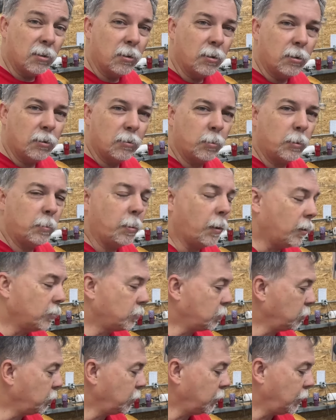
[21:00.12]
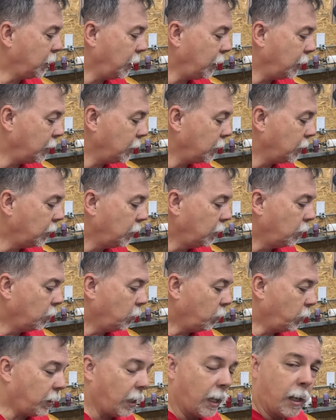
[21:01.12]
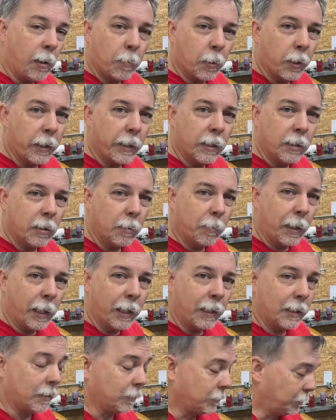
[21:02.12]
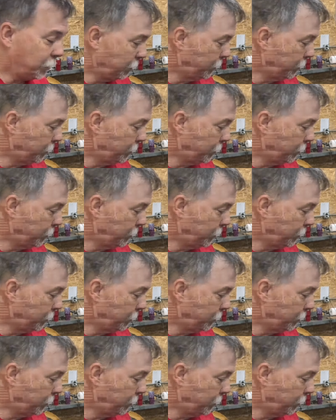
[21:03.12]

good as we possibly can without breaking the bank.